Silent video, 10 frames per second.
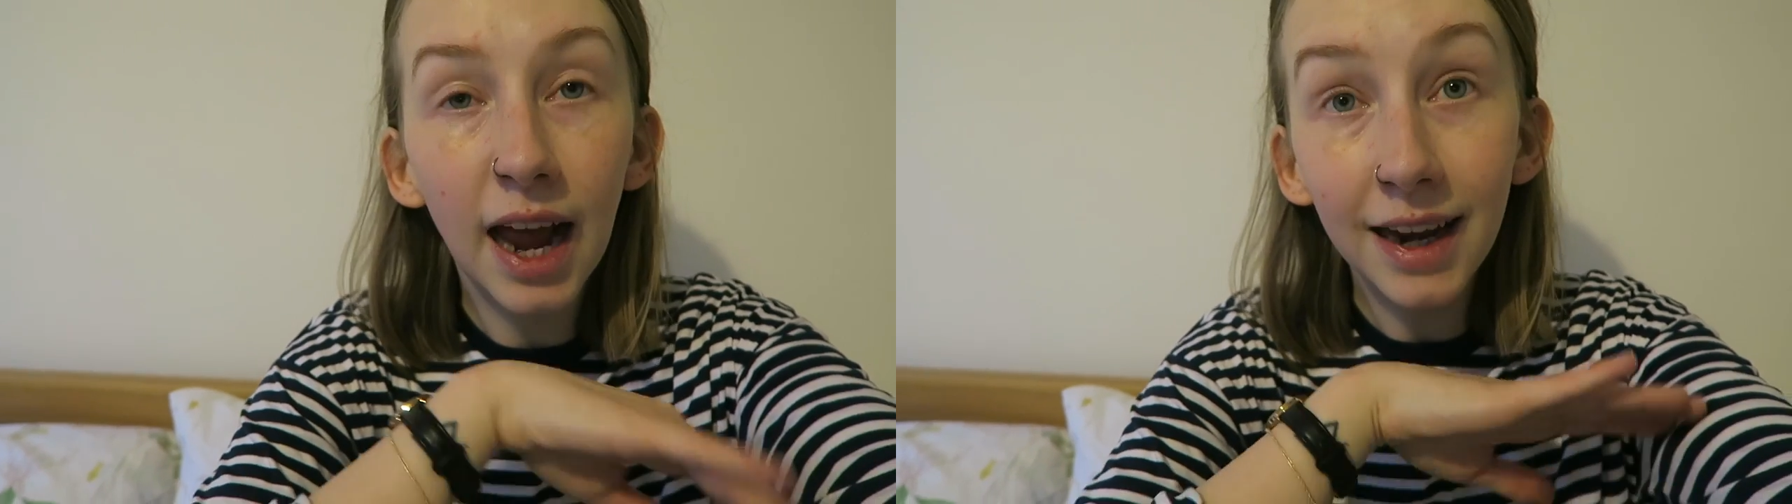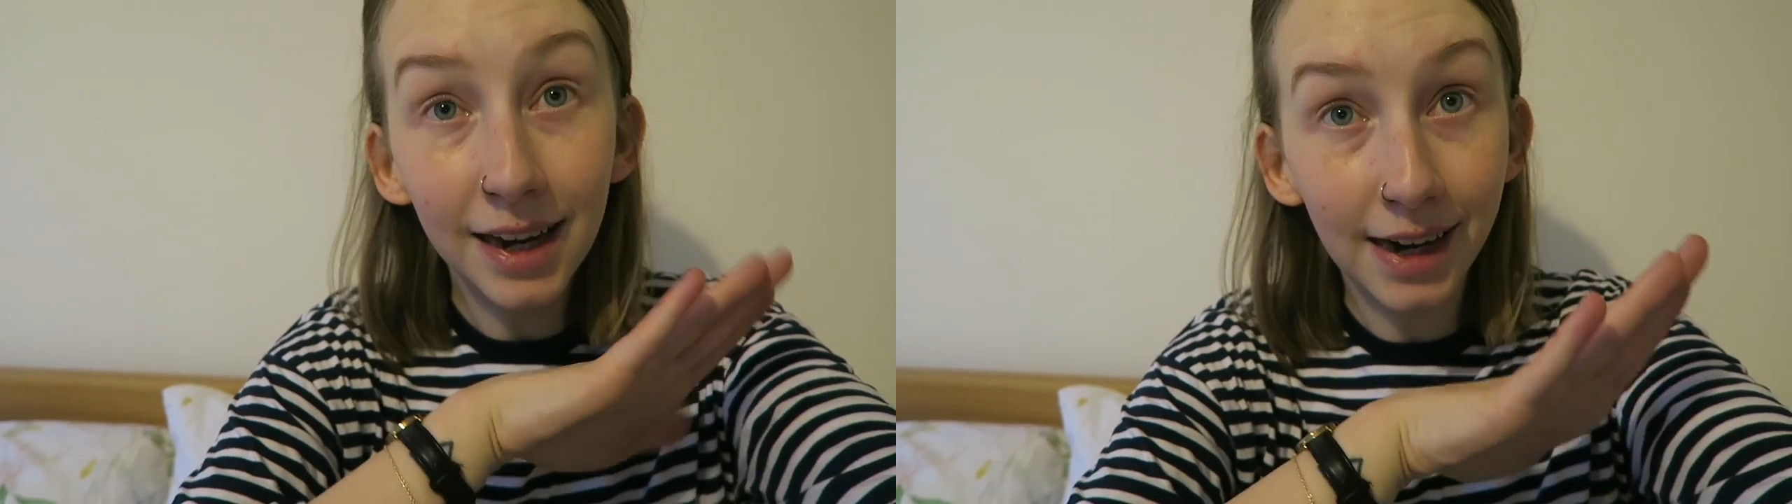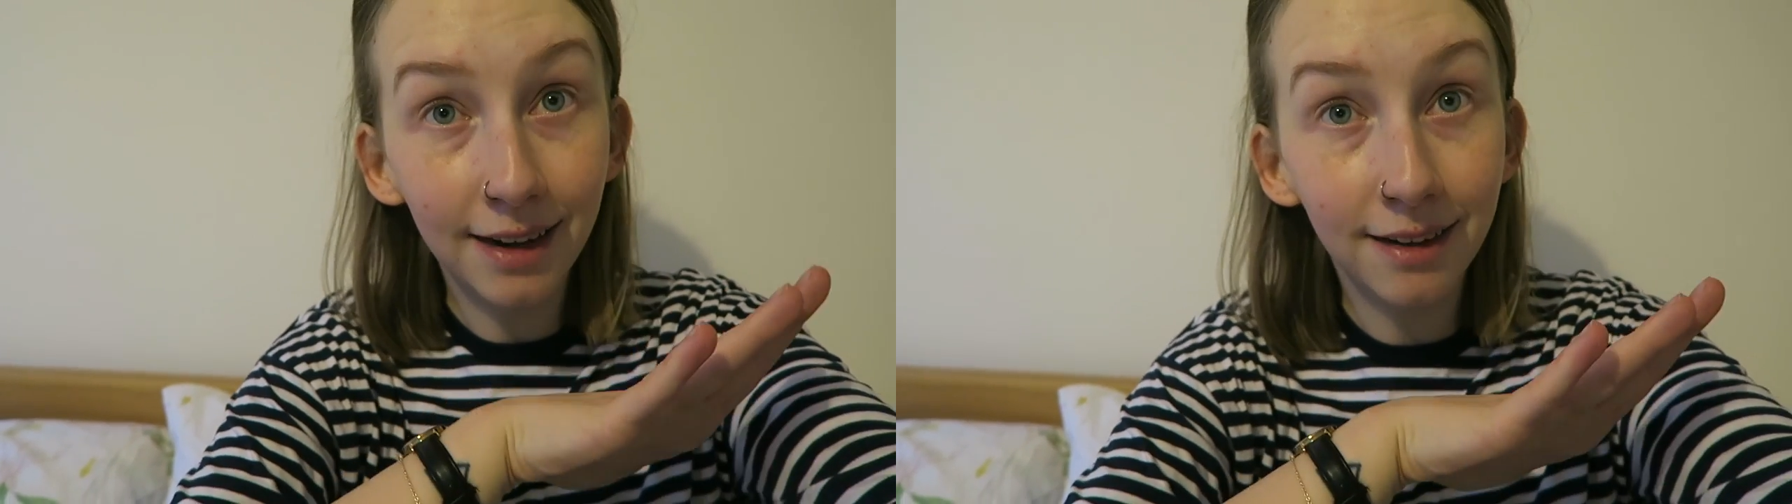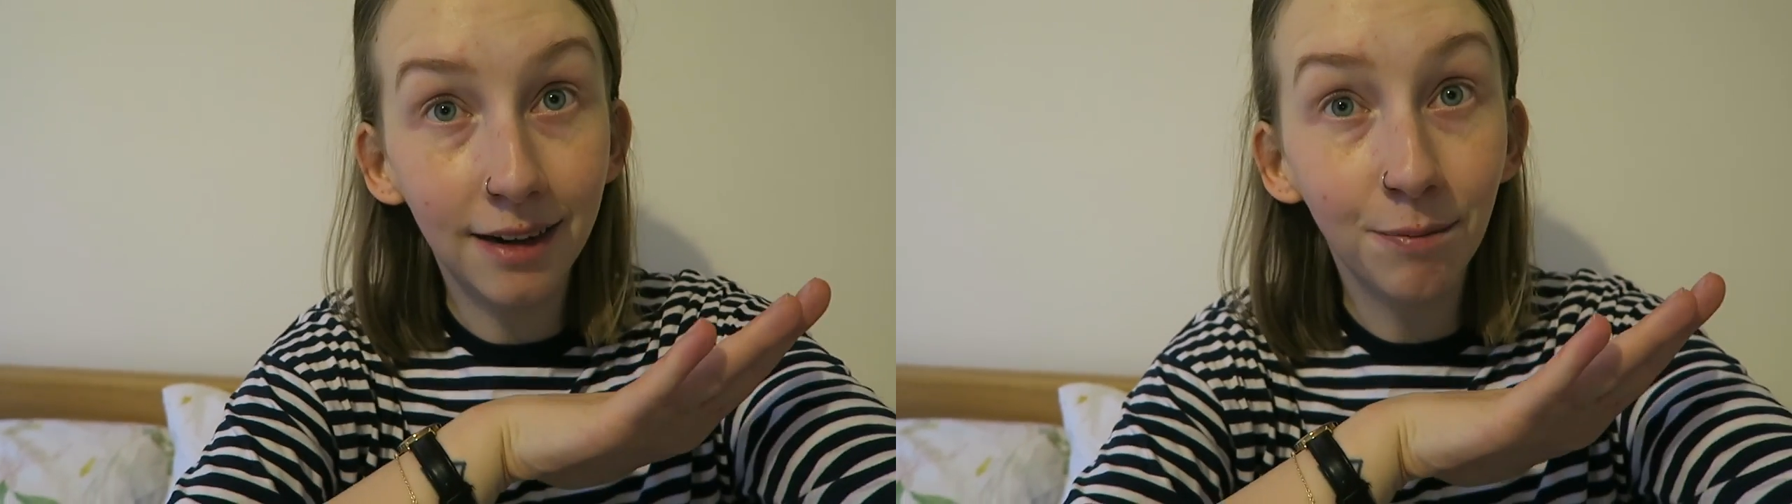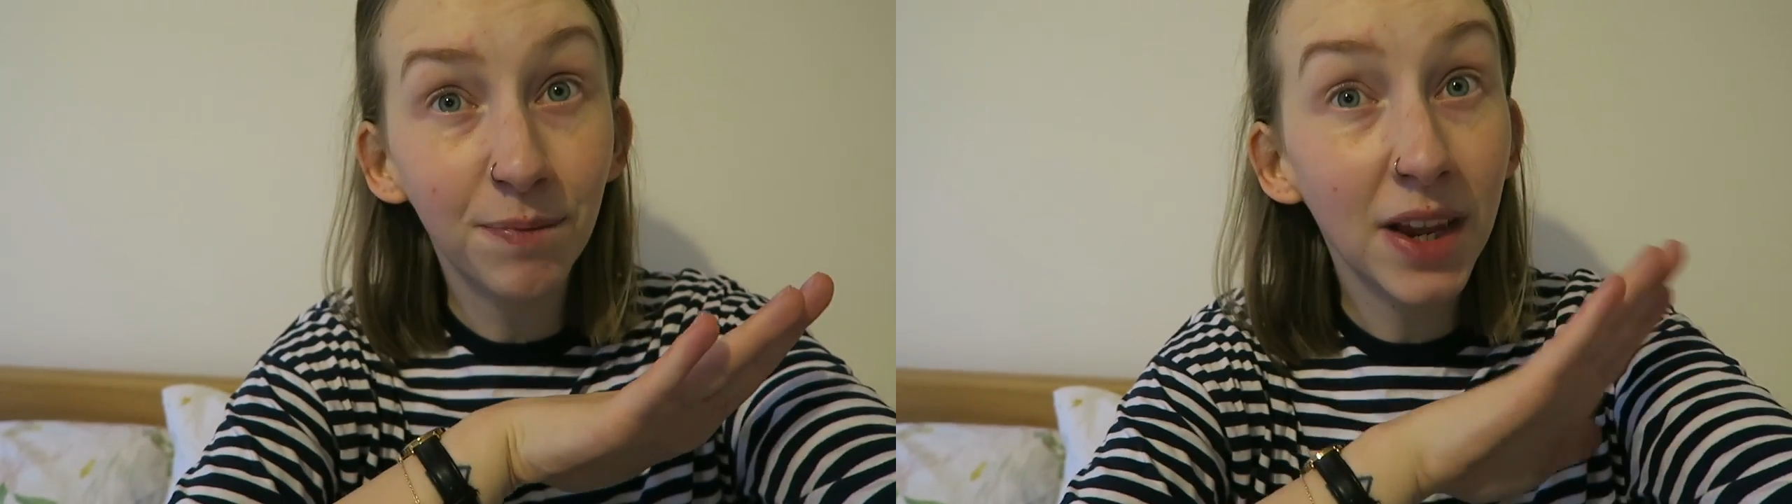Any
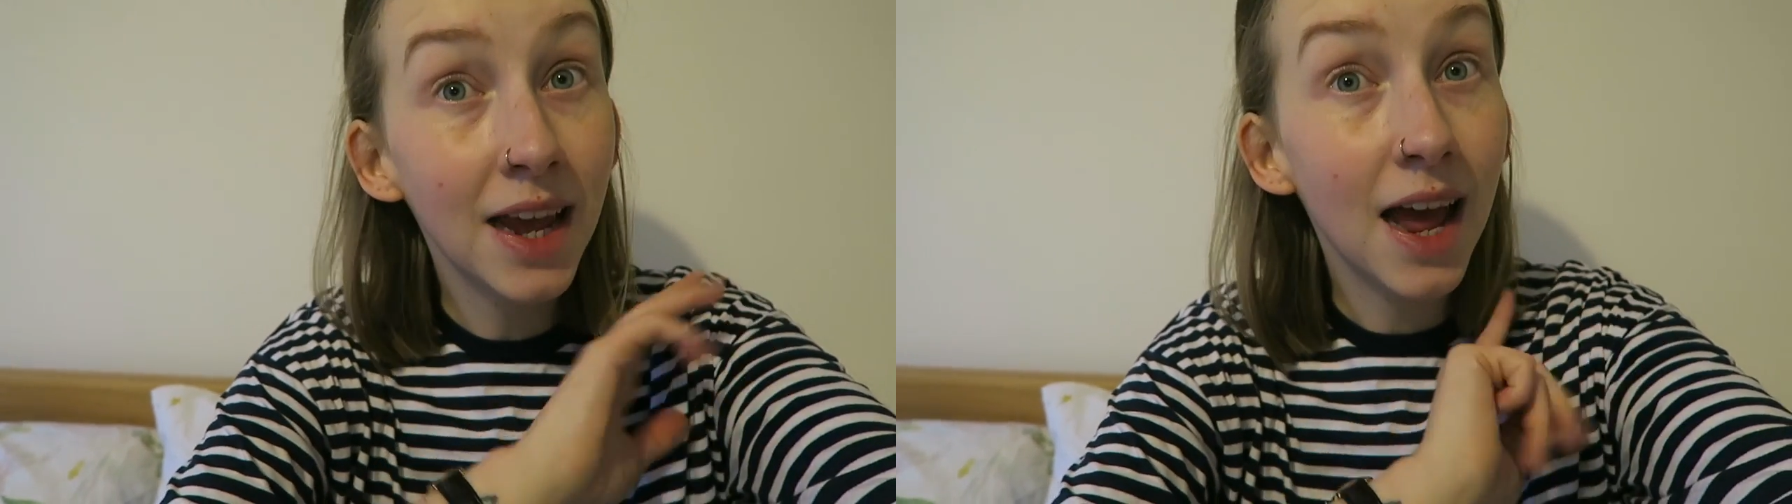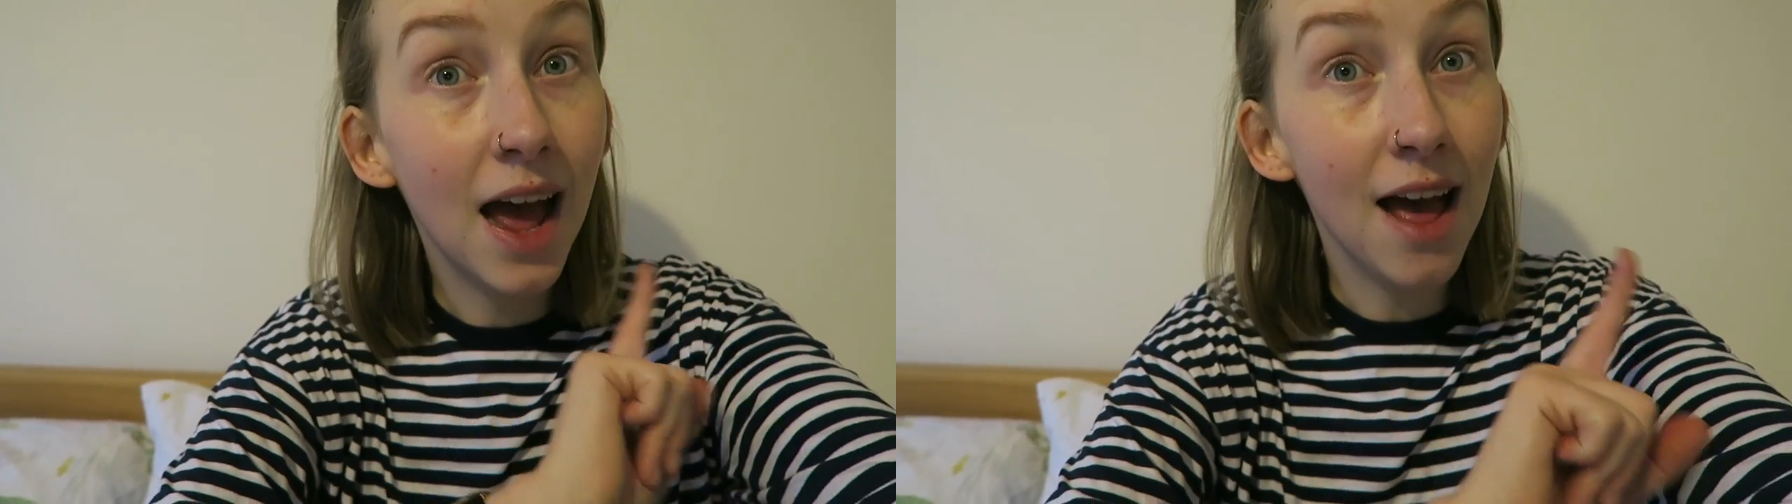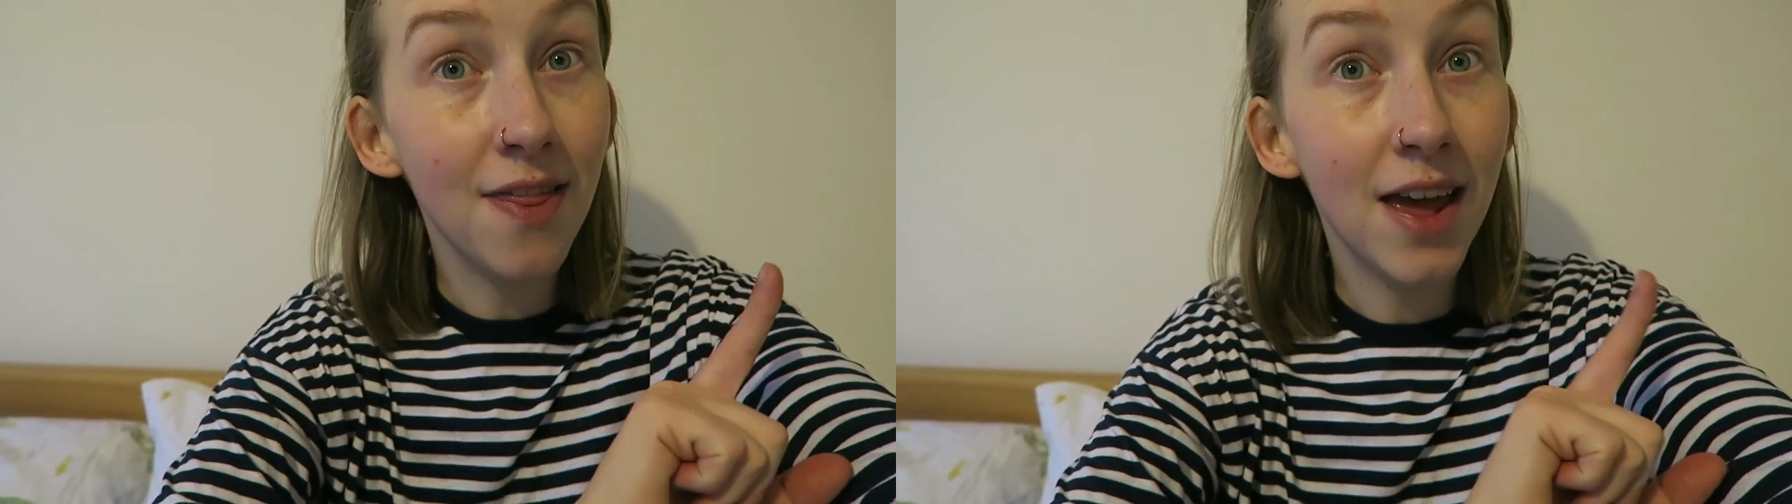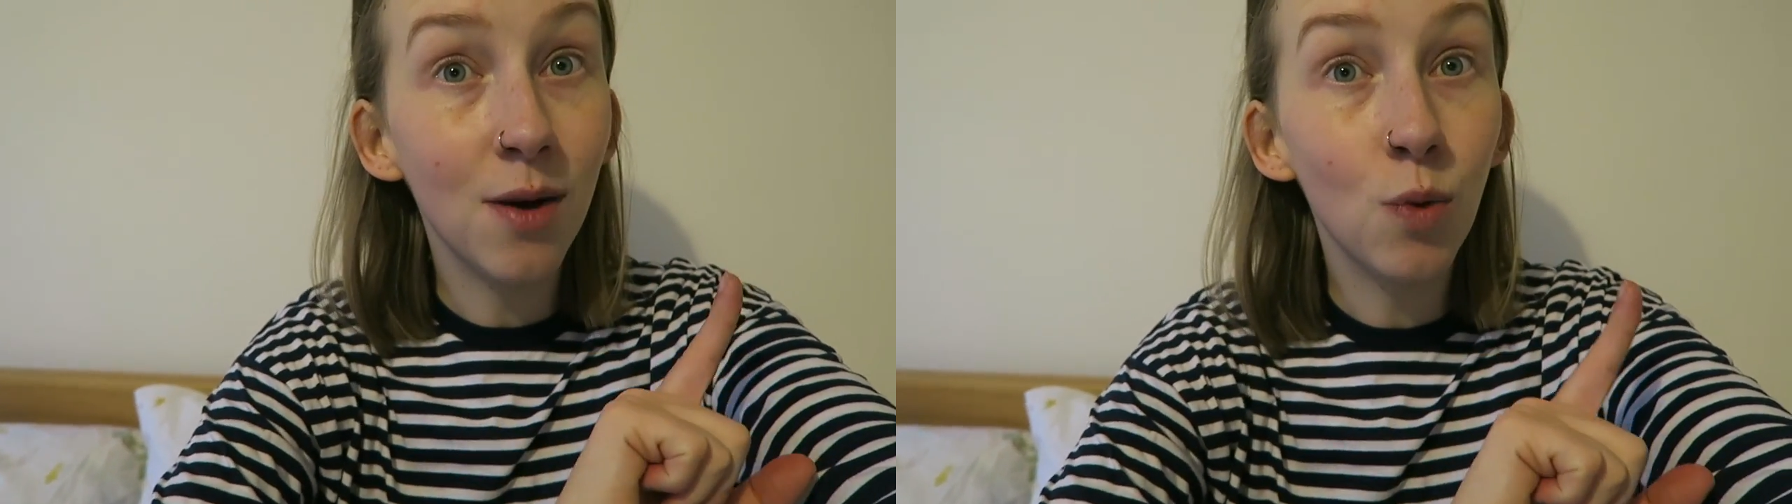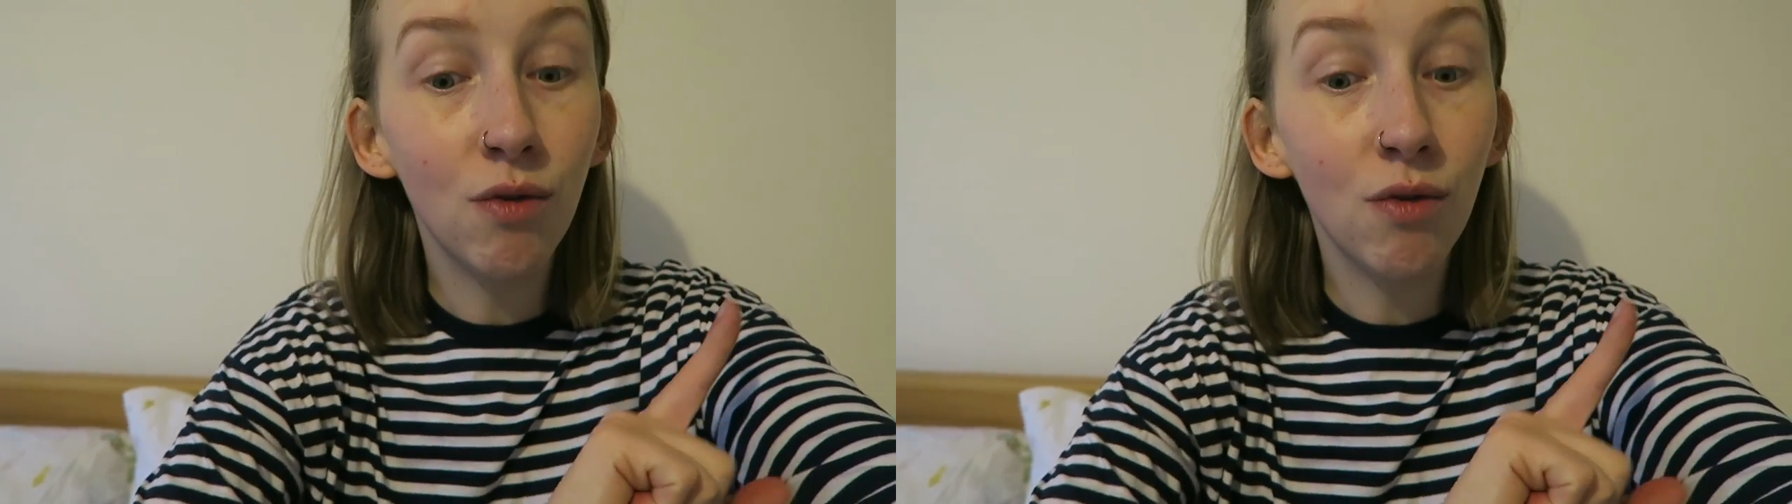later, and then